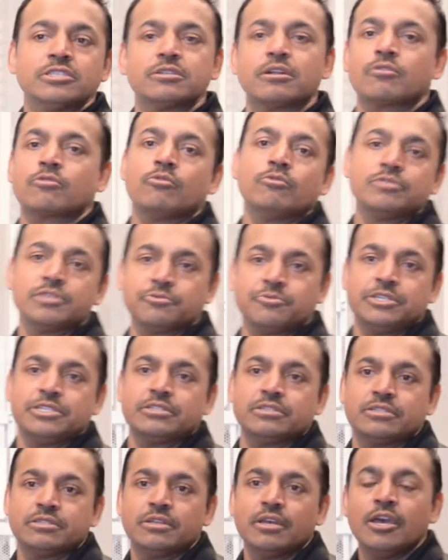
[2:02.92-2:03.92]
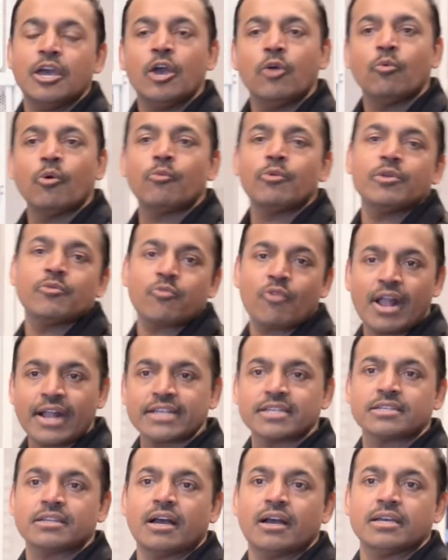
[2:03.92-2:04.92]
our only reason. What we
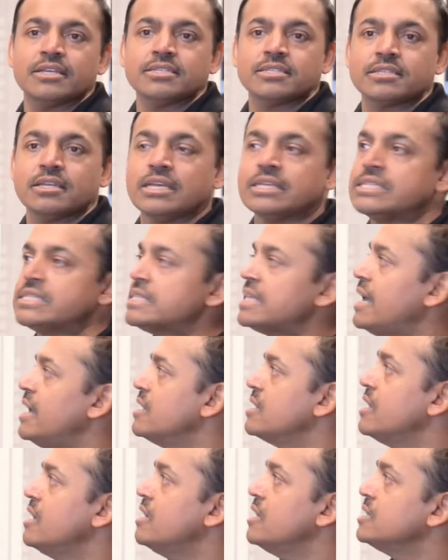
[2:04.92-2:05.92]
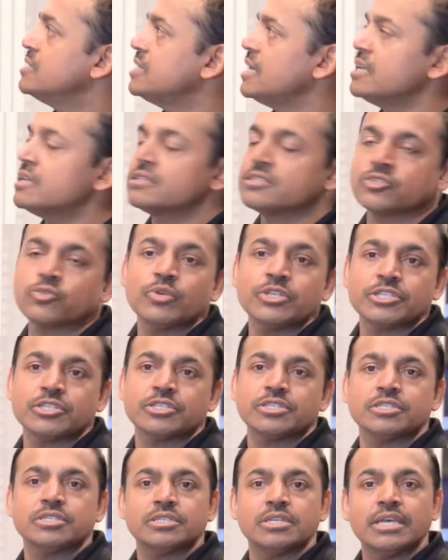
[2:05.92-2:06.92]
recognized is that data
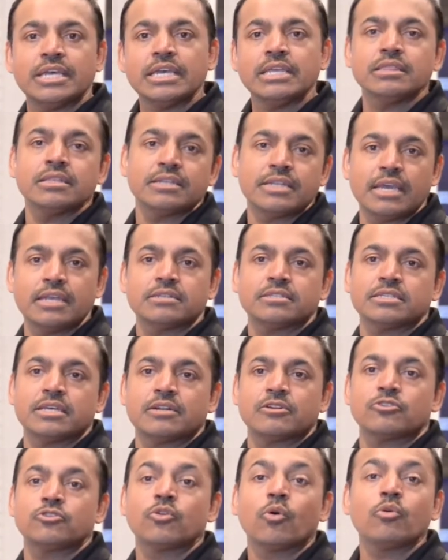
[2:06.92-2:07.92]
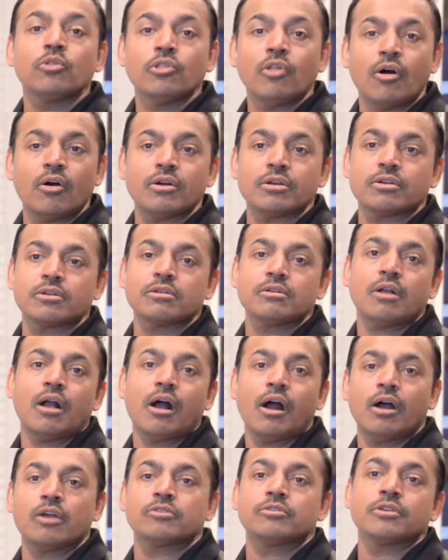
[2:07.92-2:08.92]
switches in the data center no longer
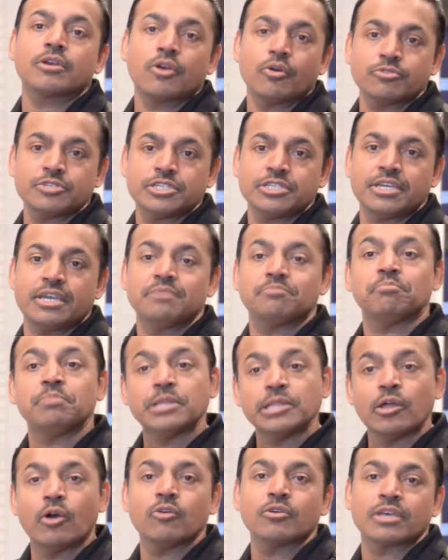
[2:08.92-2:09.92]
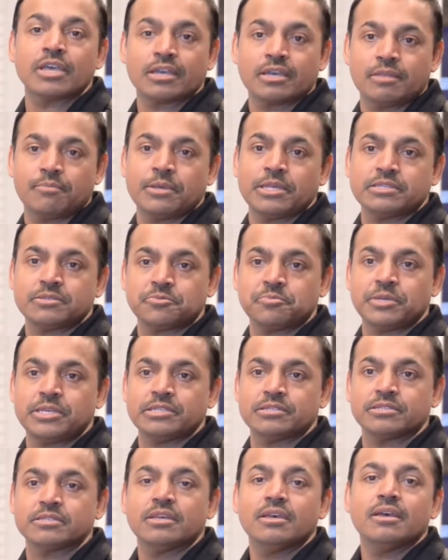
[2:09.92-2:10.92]
auto-negotiate below gigabit
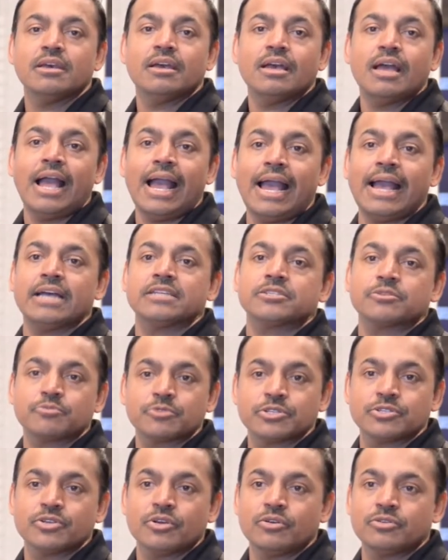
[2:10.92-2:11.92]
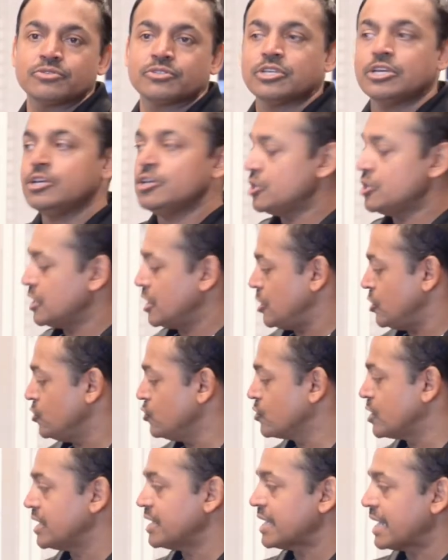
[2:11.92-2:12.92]
speeds. As a result, you
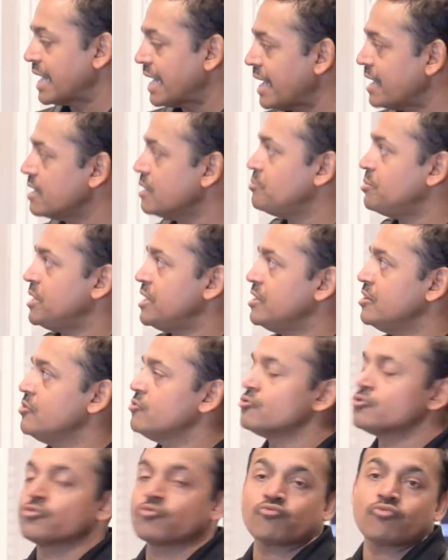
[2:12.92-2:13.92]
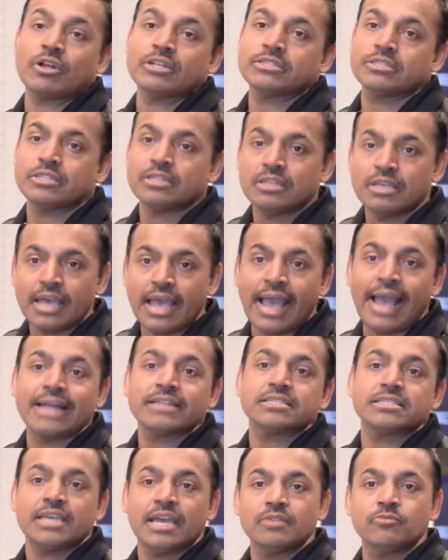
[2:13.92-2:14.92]
can get a PDU to run at
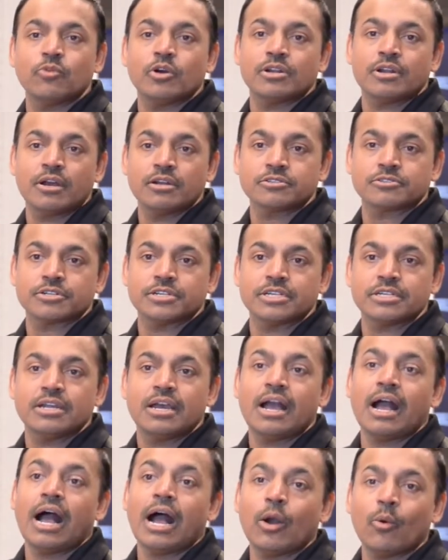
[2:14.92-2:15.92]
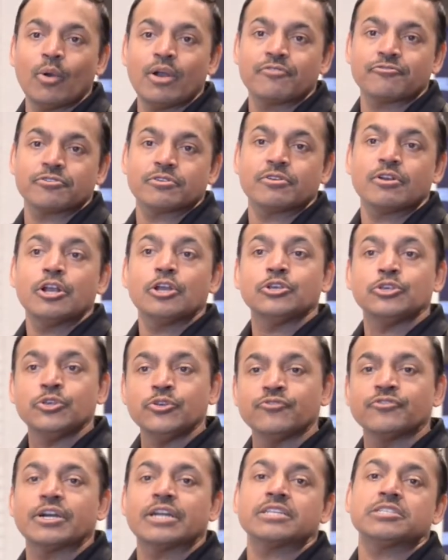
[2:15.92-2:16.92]
10/100. However, you've
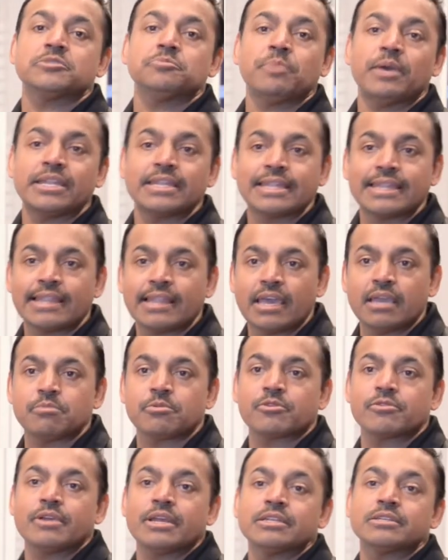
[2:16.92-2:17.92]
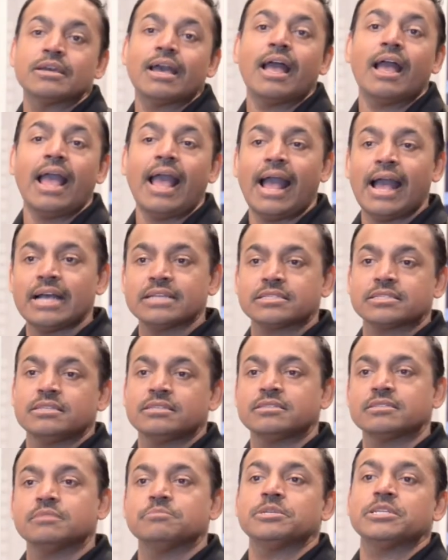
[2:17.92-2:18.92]
got to spend labor into asking
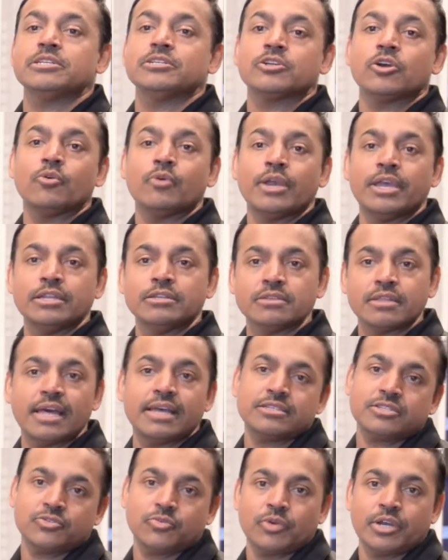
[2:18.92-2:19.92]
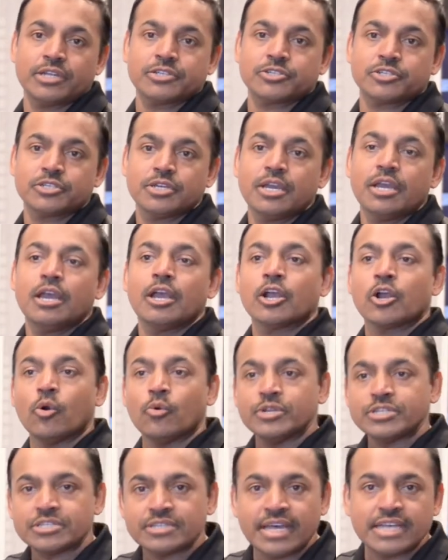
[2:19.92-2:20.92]
somebody to go into that switch, go
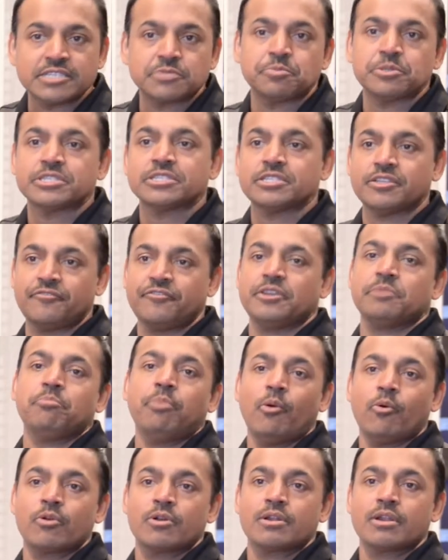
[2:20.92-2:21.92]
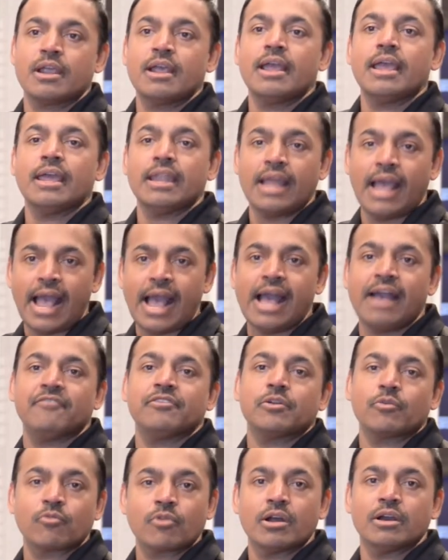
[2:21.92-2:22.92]
into that specific port, and have it
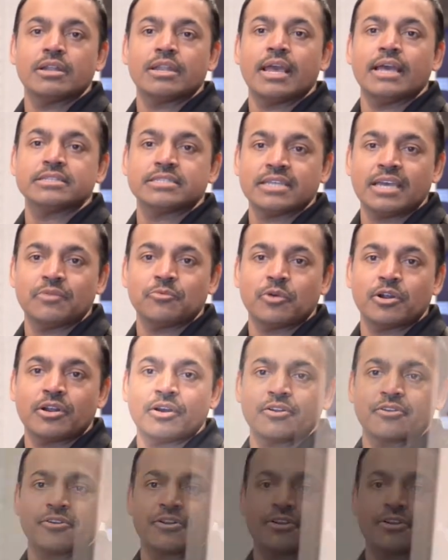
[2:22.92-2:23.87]
run at 10/100.